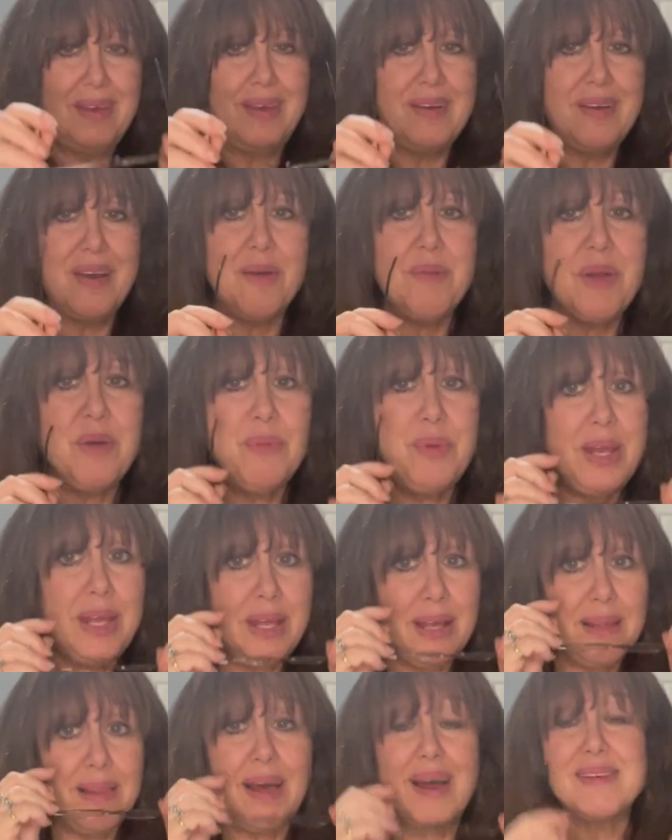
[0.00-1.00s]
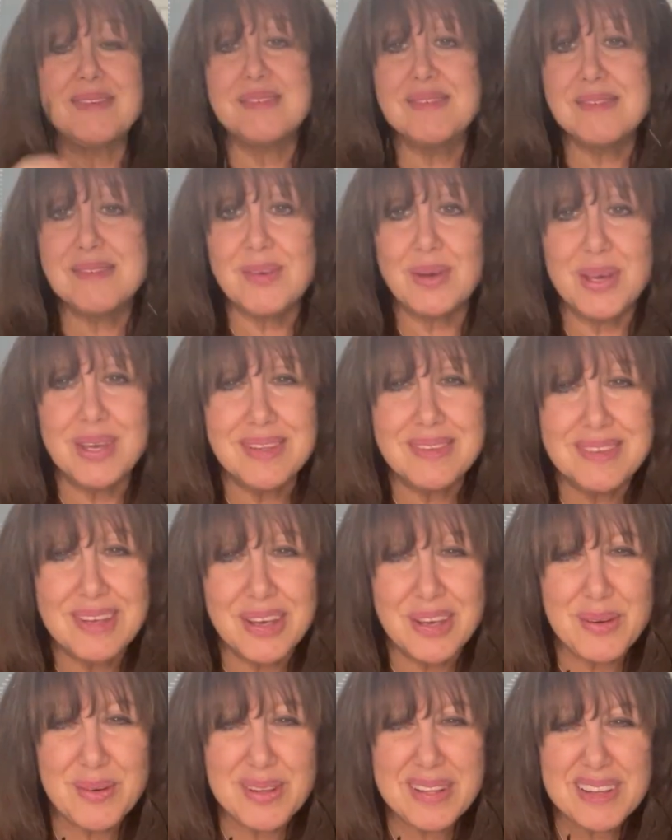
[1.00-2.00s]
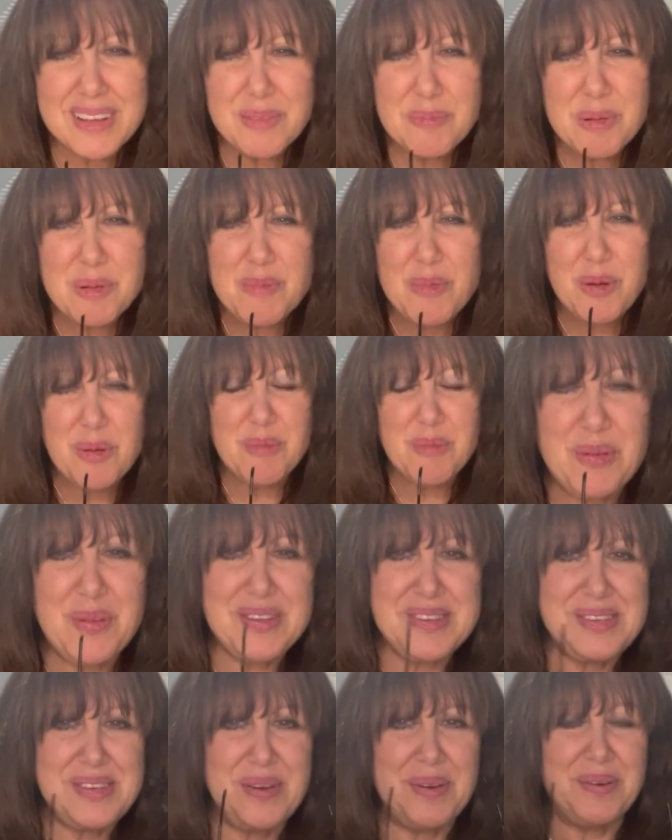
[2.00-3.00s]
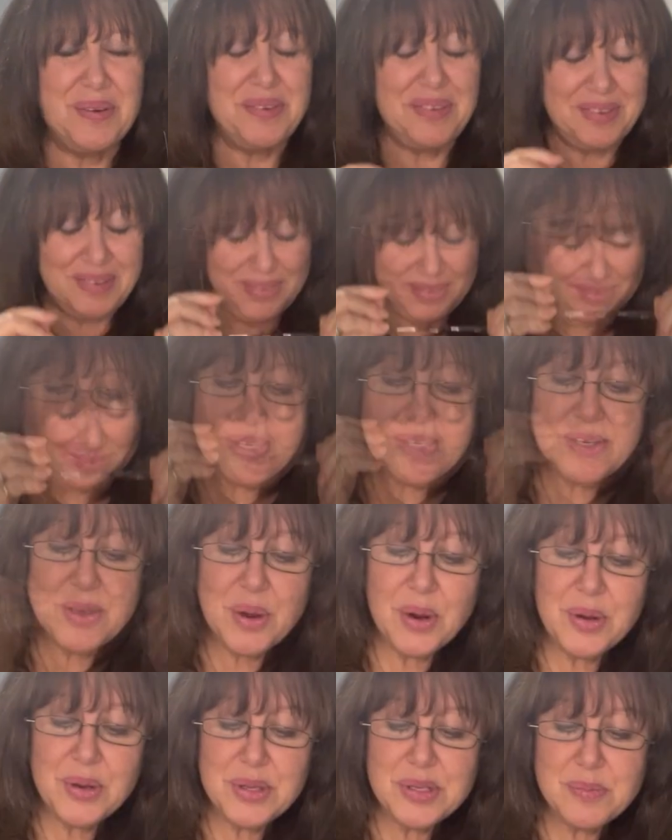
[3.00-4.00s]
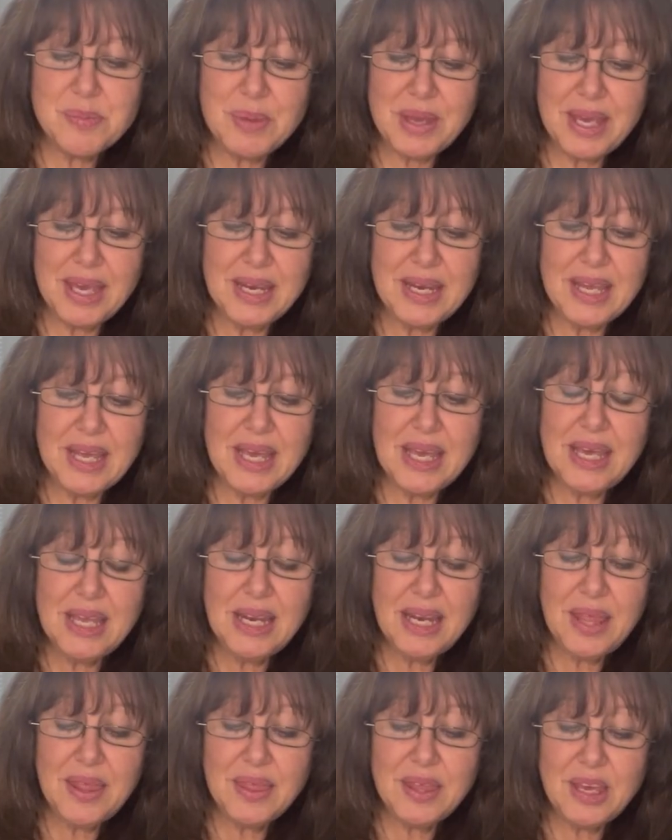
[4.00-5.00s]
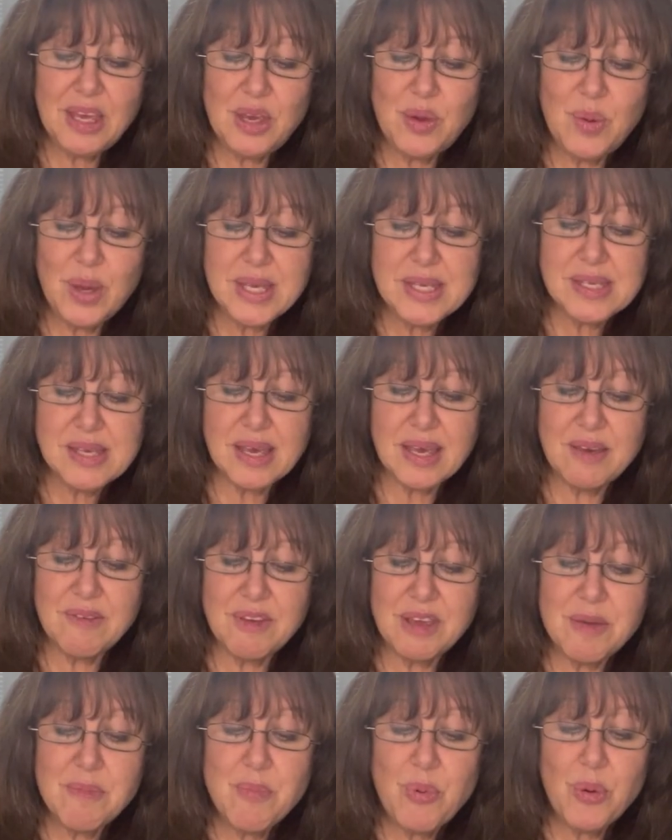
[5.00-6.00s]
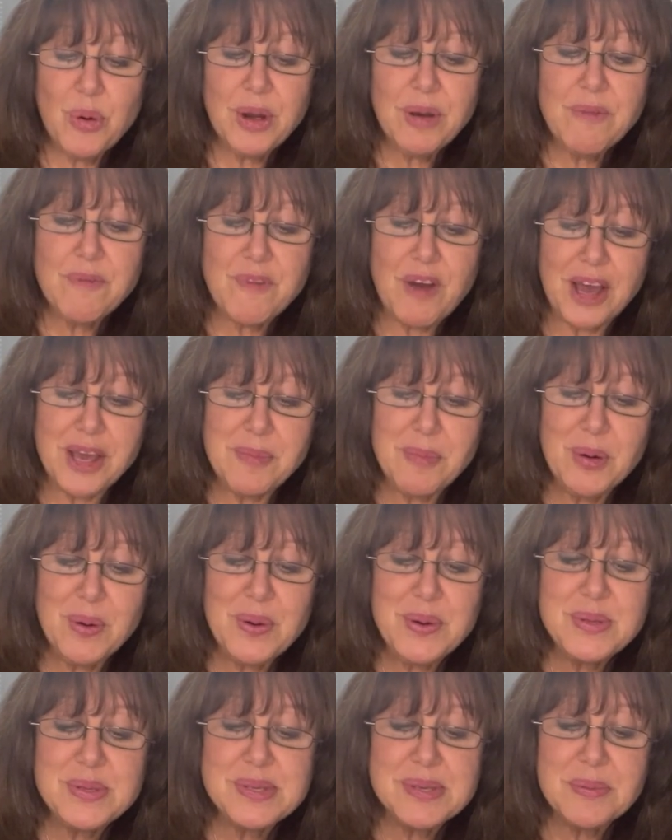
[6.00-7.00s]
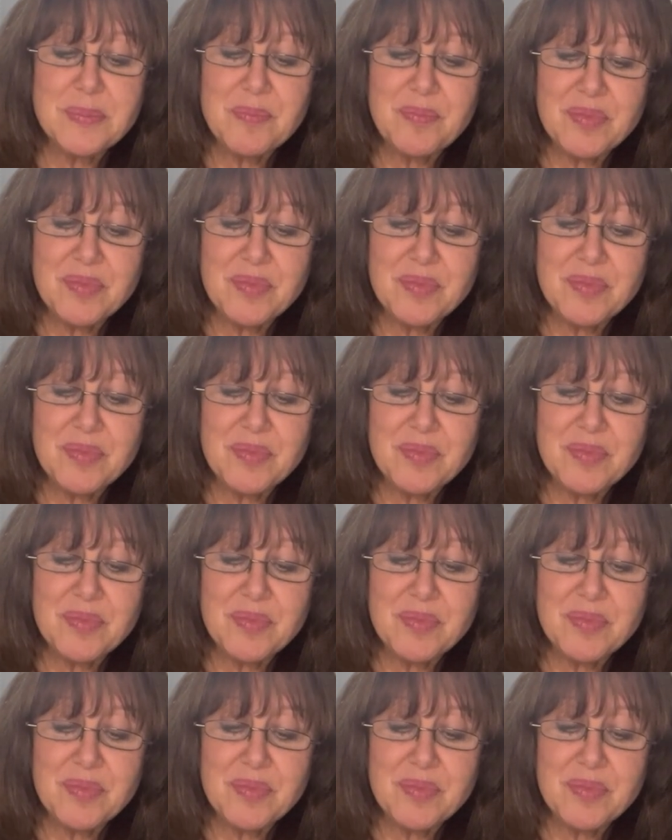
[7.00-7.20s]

Got my reading glasses so I can tell you a little bit more this yarn. This yarn is made in the U S A of imported fibers,